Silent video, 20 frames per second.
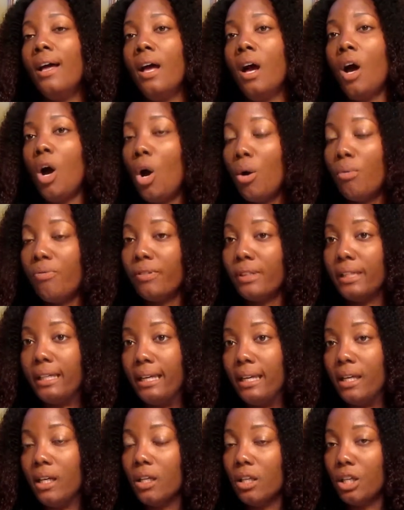
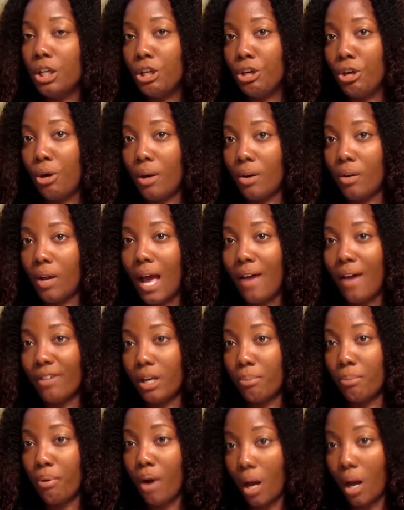hopefully, you know, I don't have
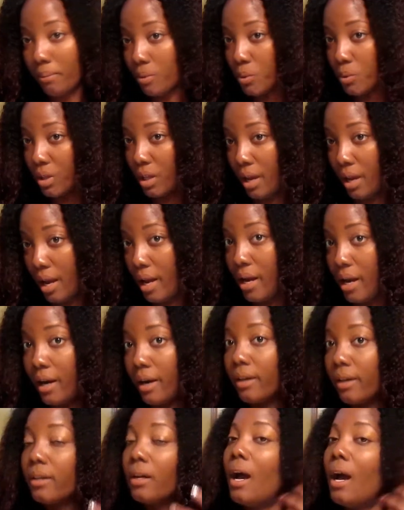any problems with the
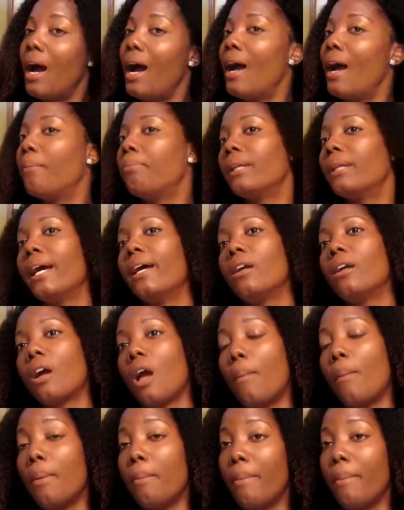hair. I plan on
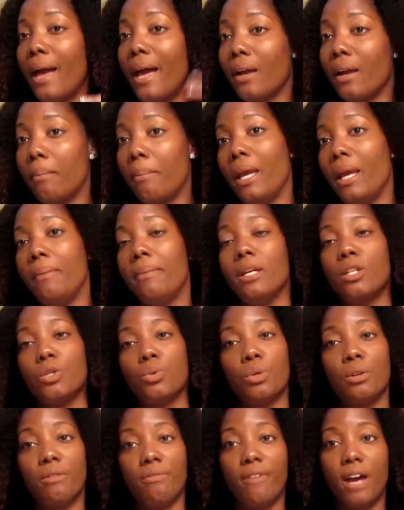coming back maybe and
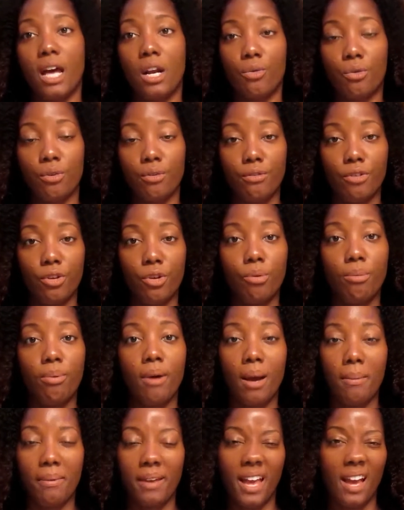doing a final review
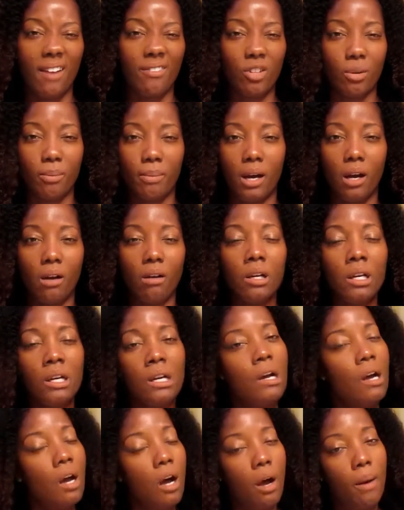probably after about
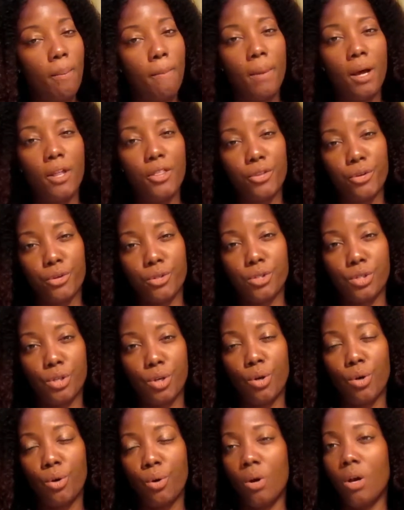a month or
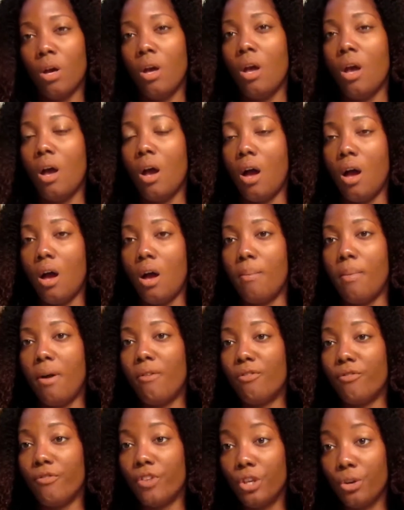so
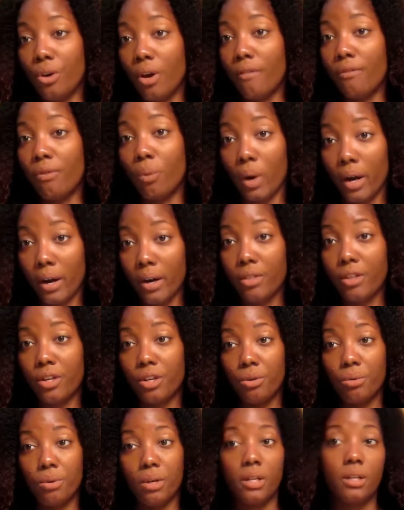of wearing the
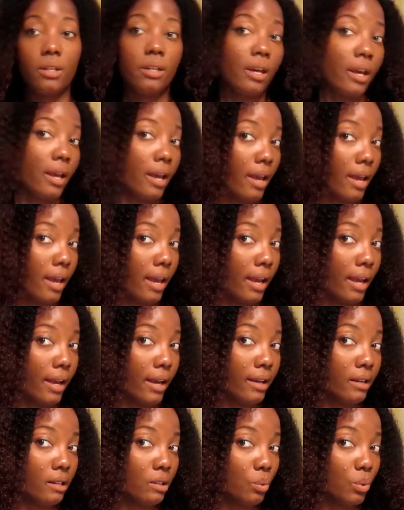unit,
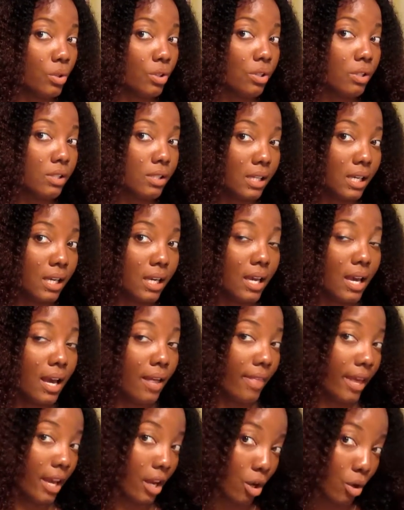and we'll see how
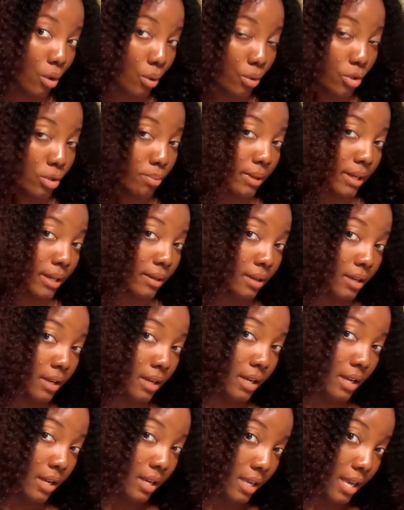that goes. But
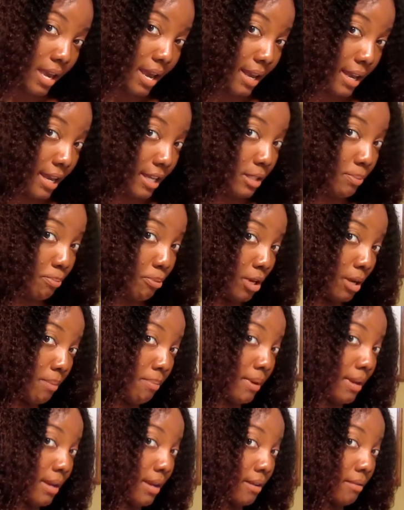yeah, it gets pretty
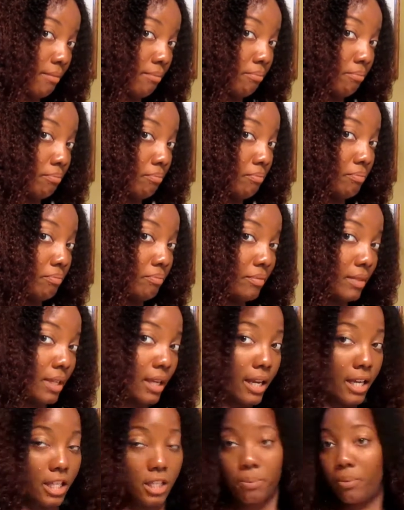big.
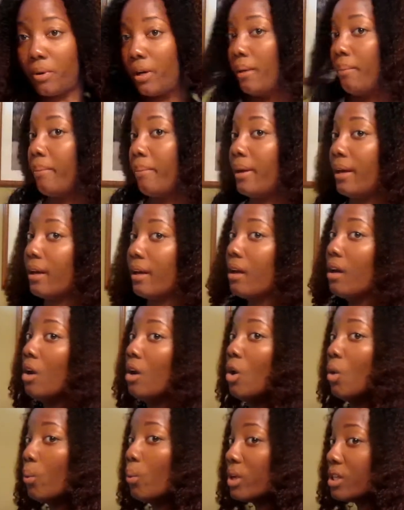It gets pretty big,
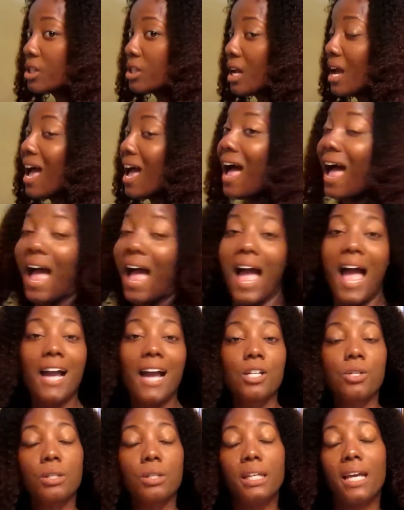which
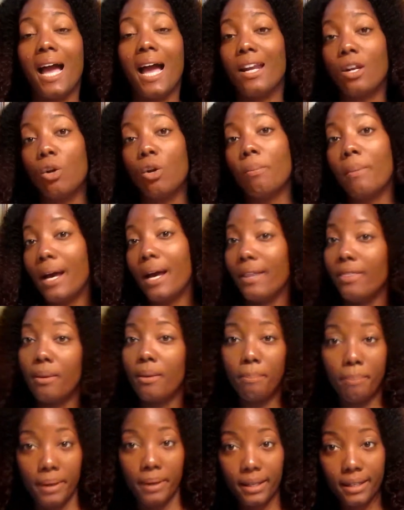actually I don't mind the
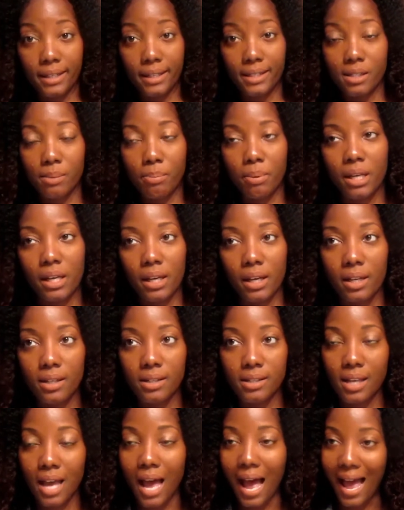bigness,
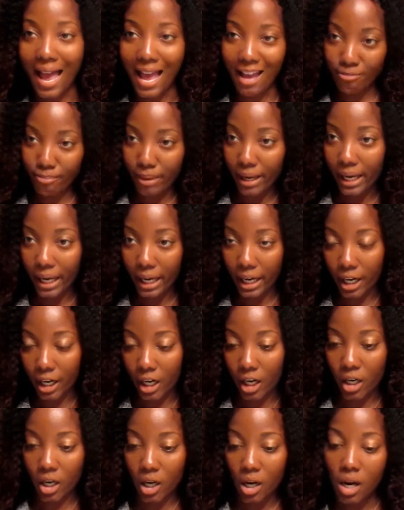because I have my
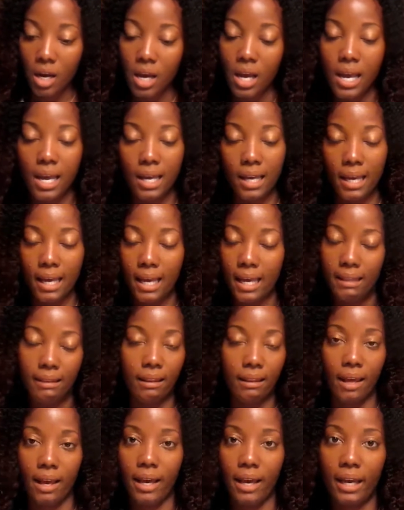hair
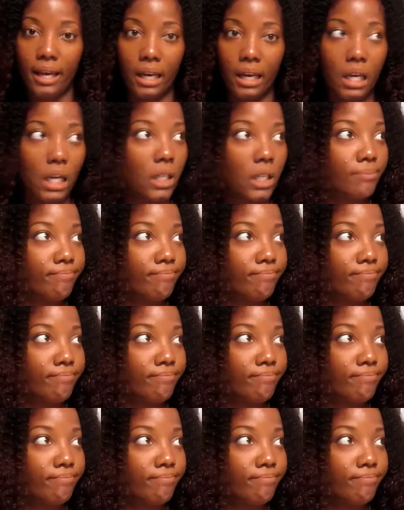in like